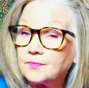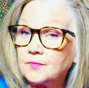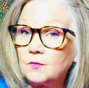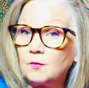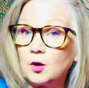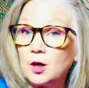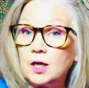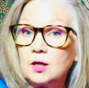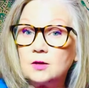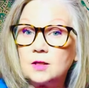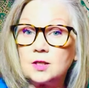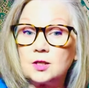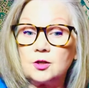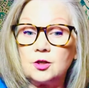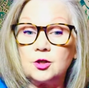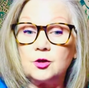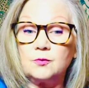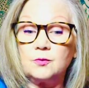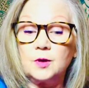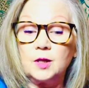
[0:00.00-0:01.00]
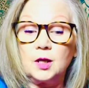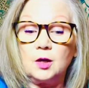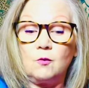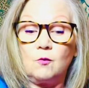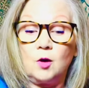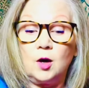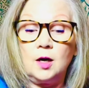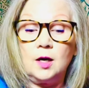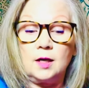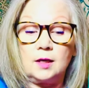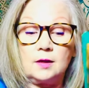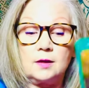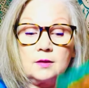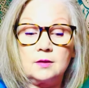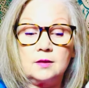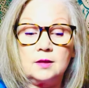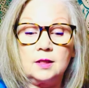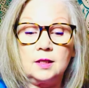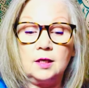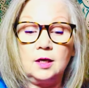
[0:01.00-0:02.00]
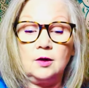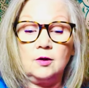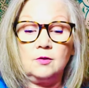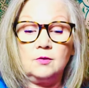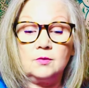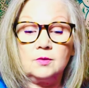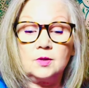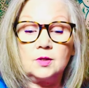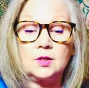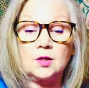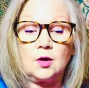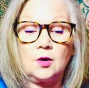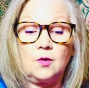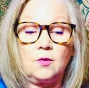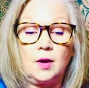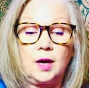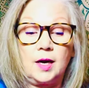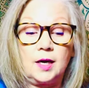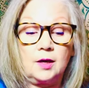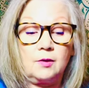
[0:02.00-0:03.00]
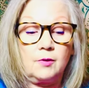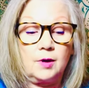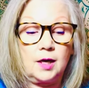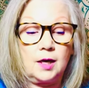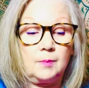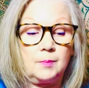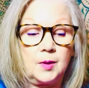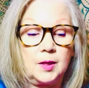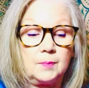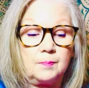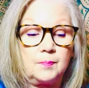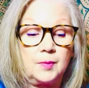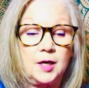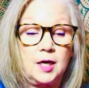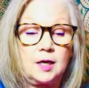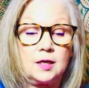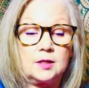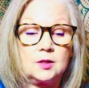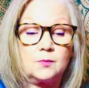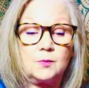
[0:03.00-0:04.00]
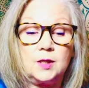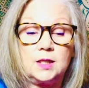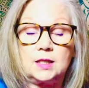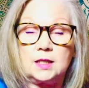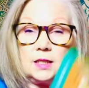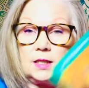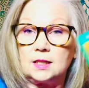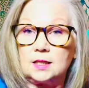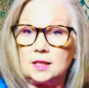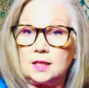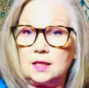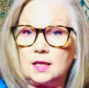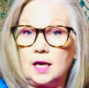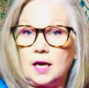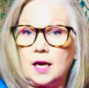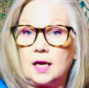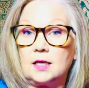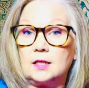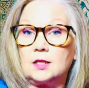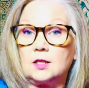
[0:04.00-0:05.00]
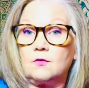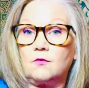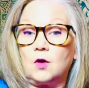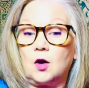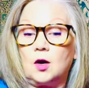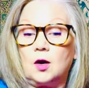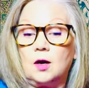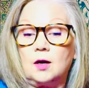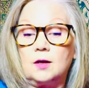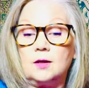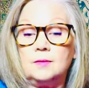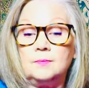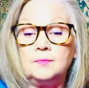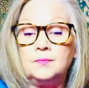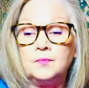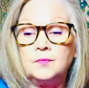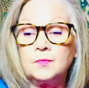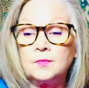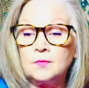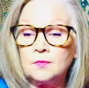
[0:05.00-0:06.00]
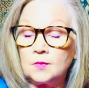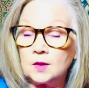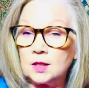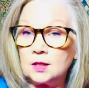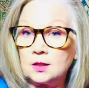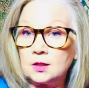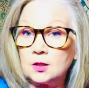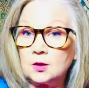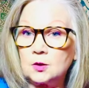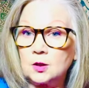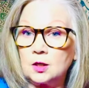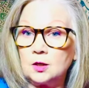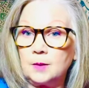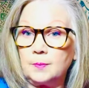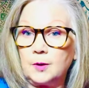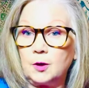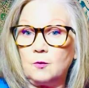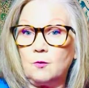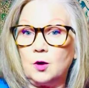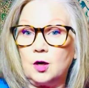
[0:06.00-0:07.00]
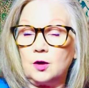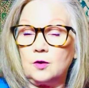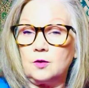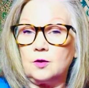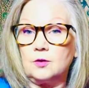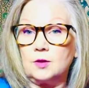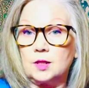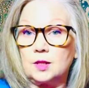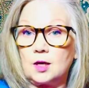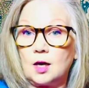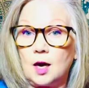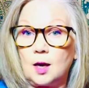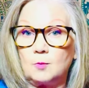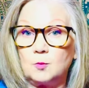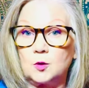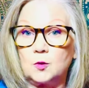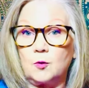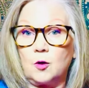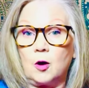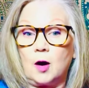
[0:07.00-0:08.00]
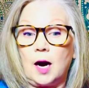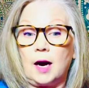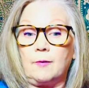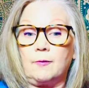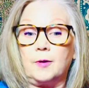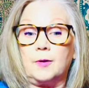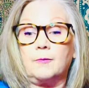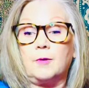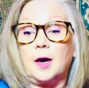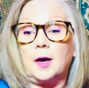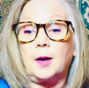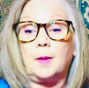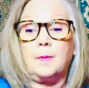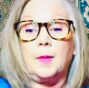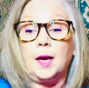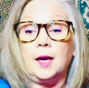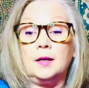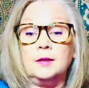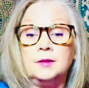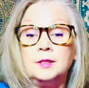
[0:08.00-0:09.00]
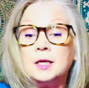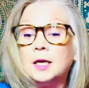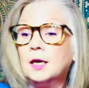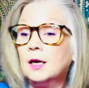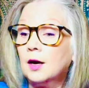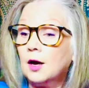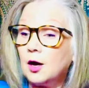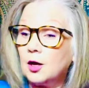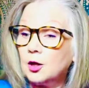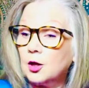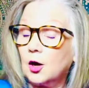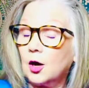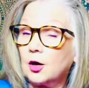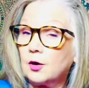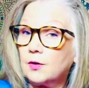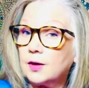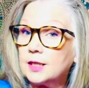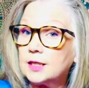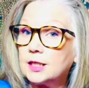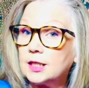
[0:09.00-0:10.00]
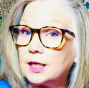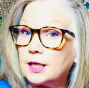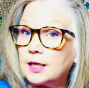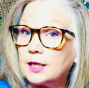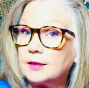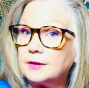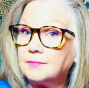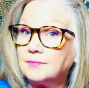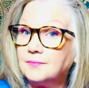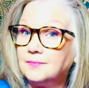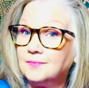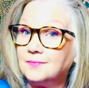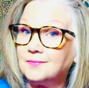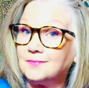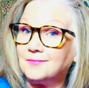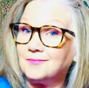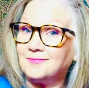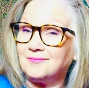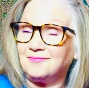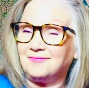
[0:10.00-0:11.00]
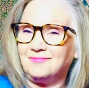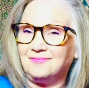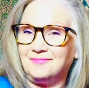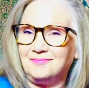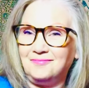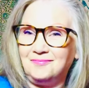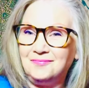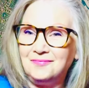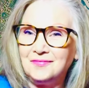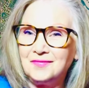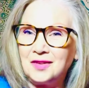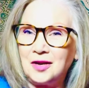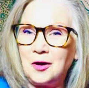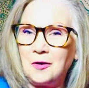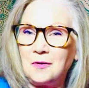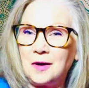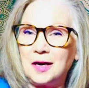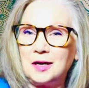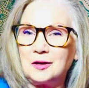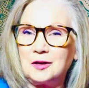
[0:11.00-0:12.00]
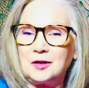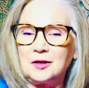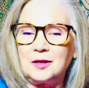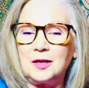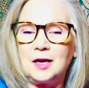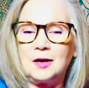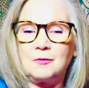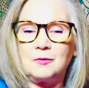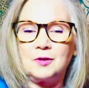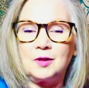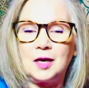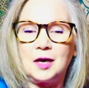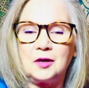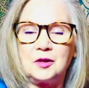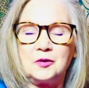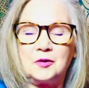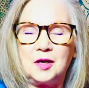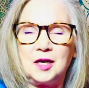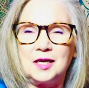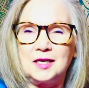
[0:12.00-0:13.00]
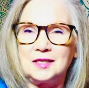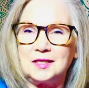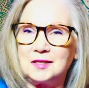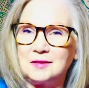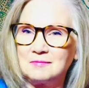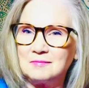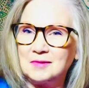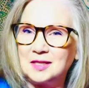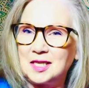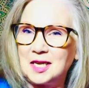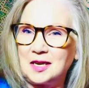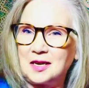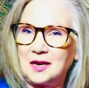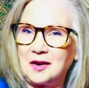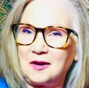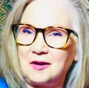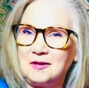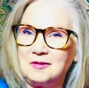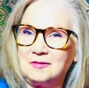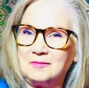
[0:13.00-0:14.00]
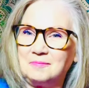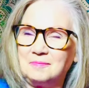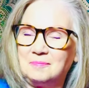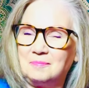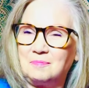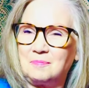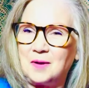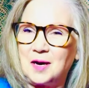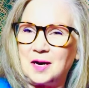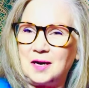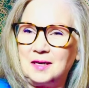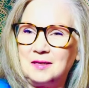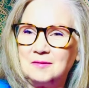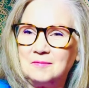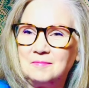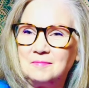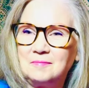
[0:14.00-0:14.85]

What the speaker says: what else could you really want, you know? So anyway, but because we did see the Ace of Autumn, this is going to be one of those times where I would recommend a lottery ticket. All right, good luck with that, you guys. Take care. Bye.